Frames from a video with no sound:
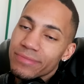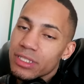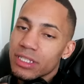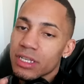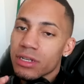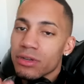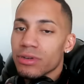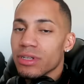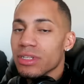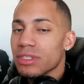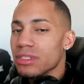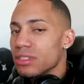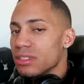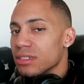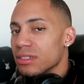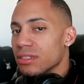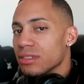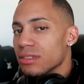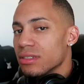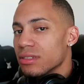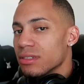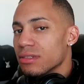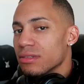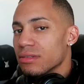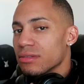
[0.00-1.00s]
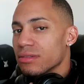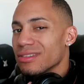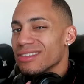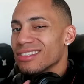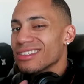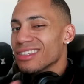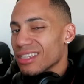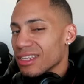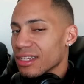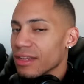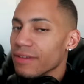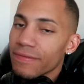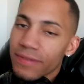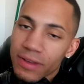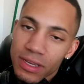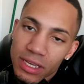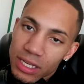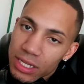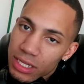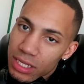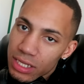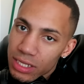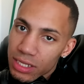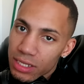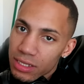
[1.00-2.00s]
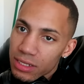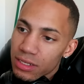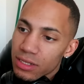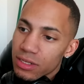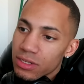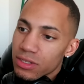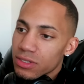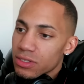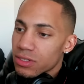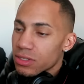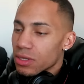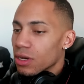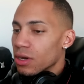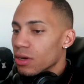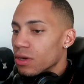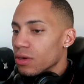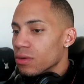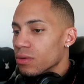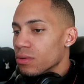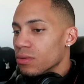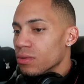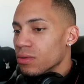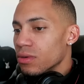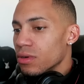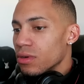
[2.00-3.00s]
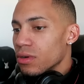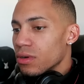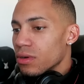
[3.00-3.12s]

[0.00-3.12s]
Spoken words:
decreases significantly. So